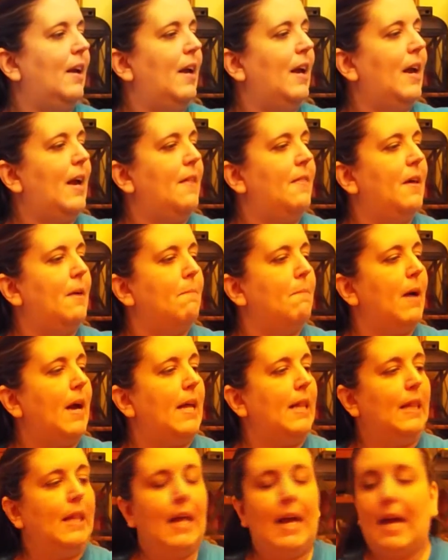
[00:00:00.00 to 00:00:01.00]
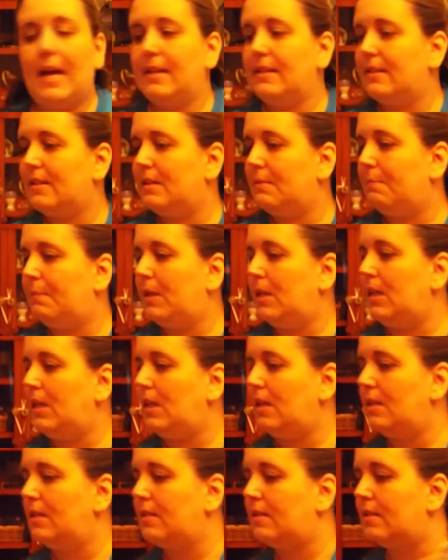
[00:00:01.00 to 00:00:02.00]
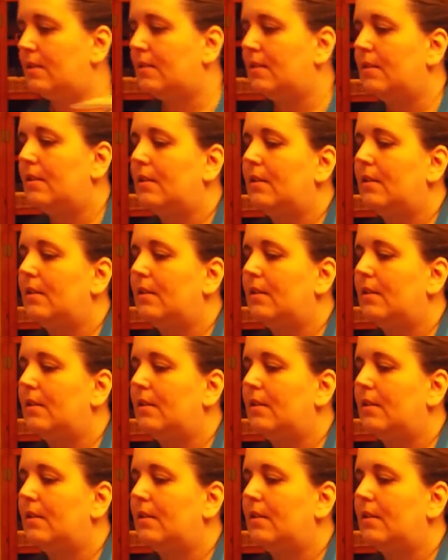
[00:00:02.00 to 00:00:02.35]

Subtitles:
And then my last piece